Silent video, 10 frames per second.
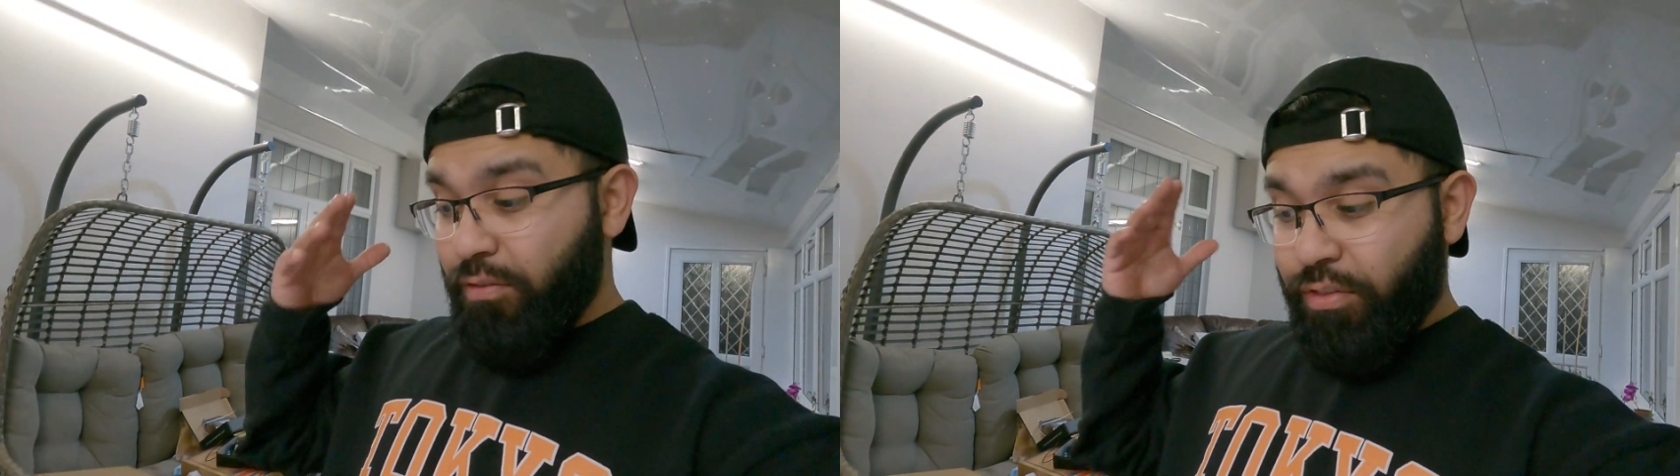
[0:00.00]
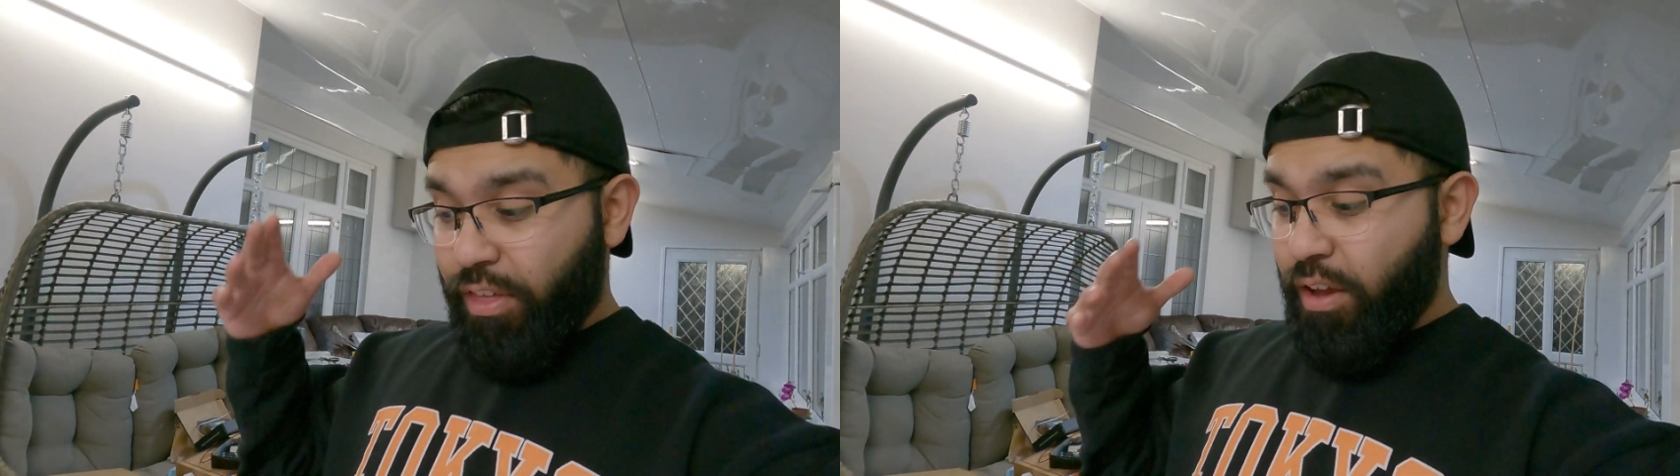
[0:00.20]

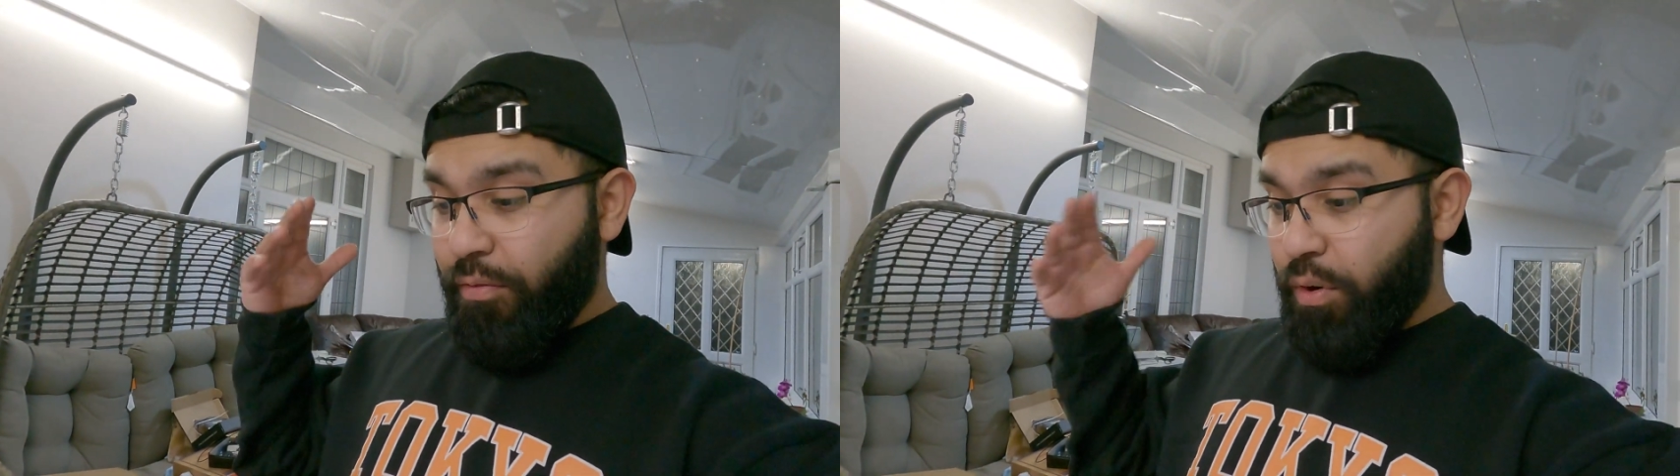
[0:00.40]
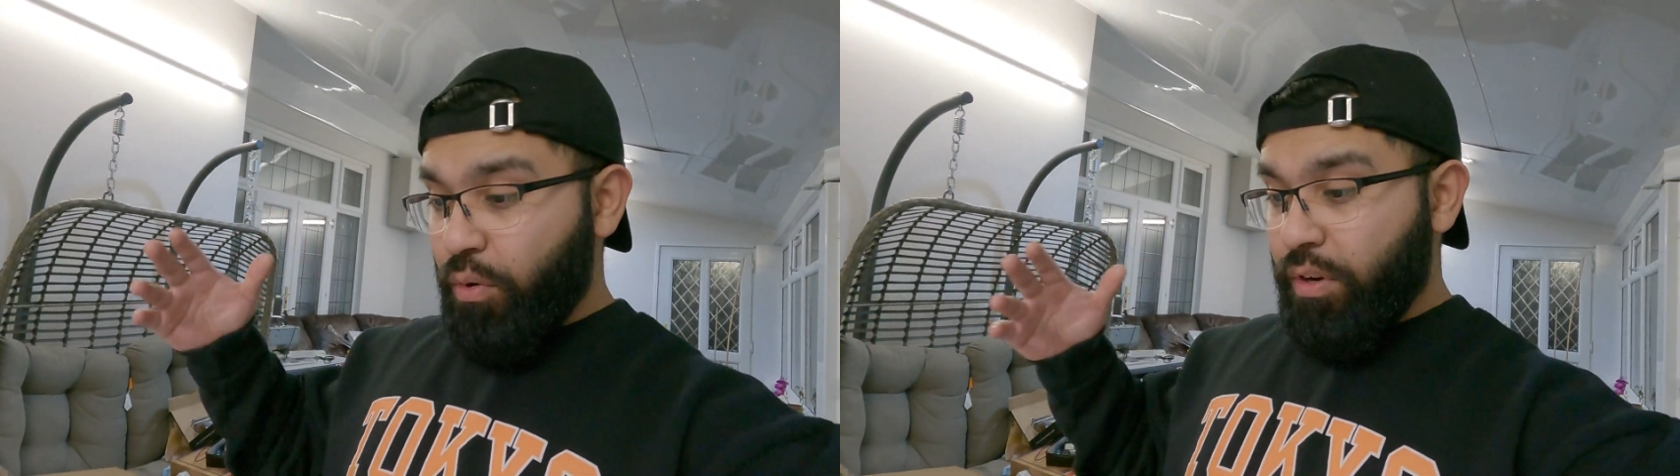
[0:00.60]
think
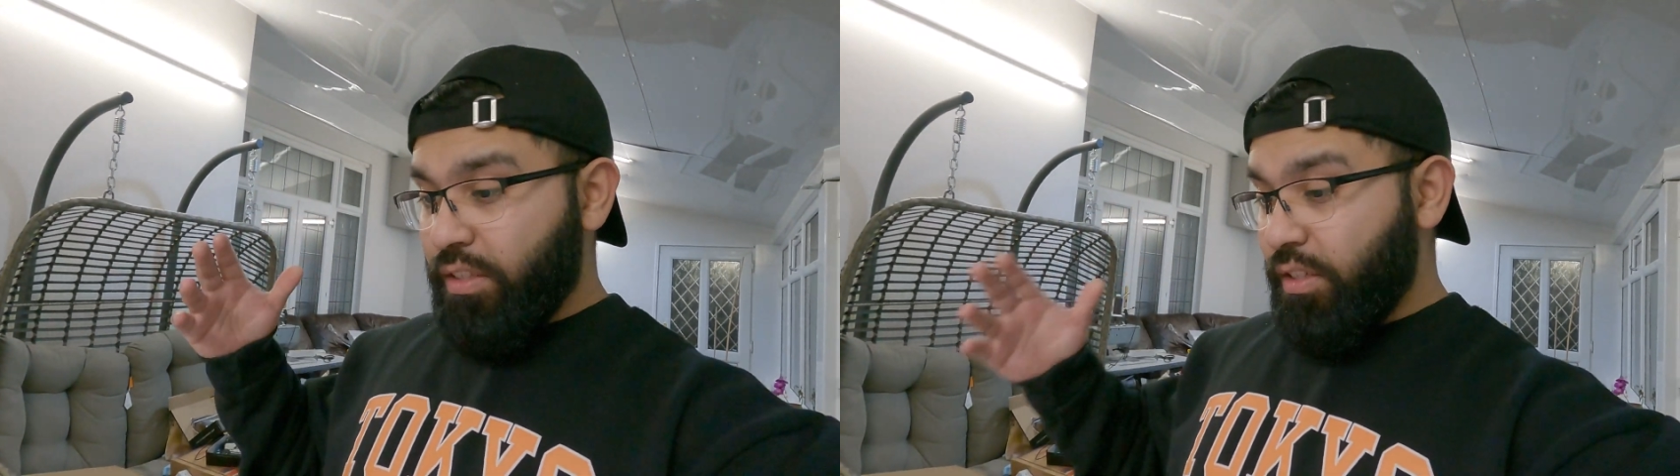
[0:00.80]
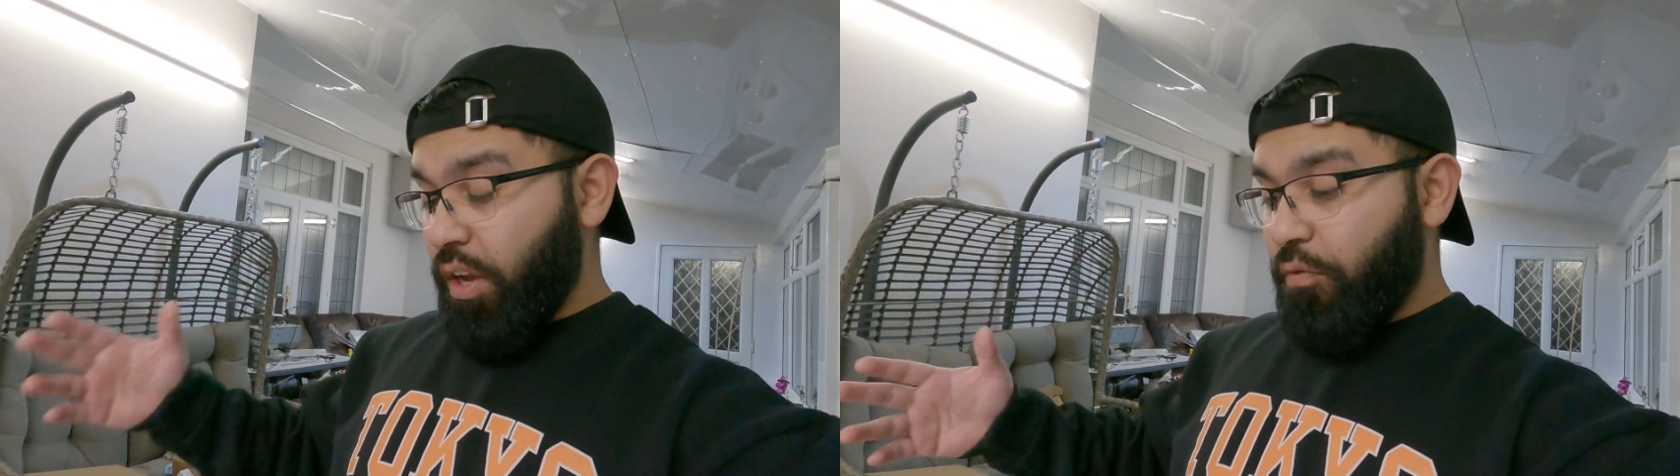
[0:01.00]
of it all
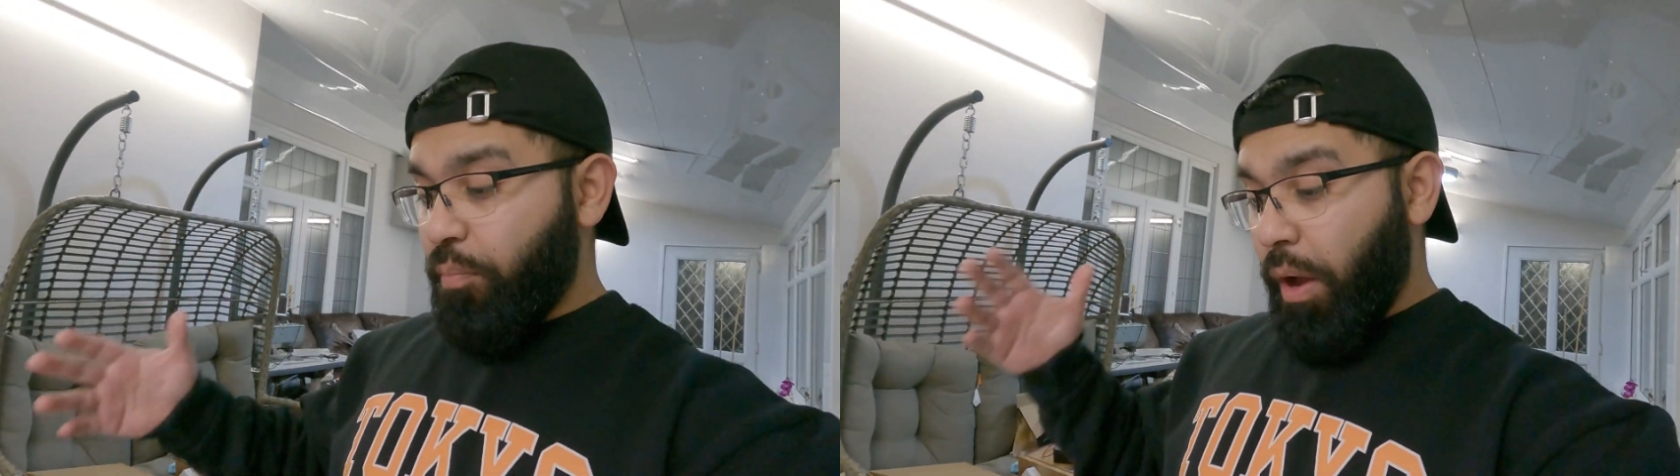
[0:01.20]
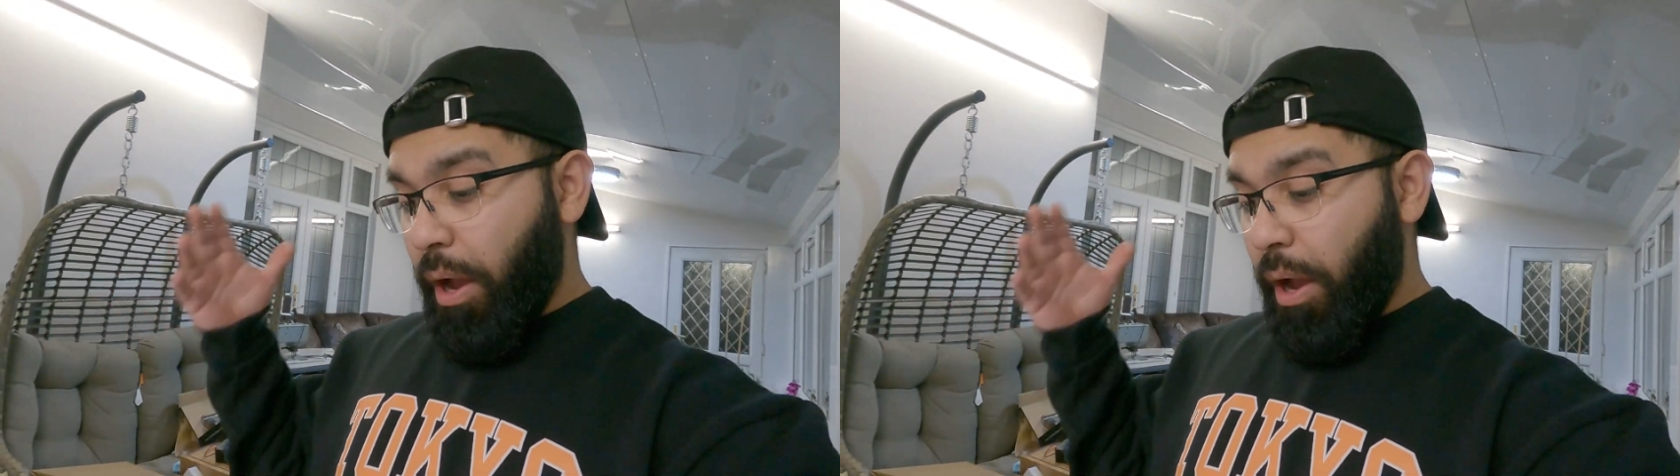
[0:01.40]
and stuff.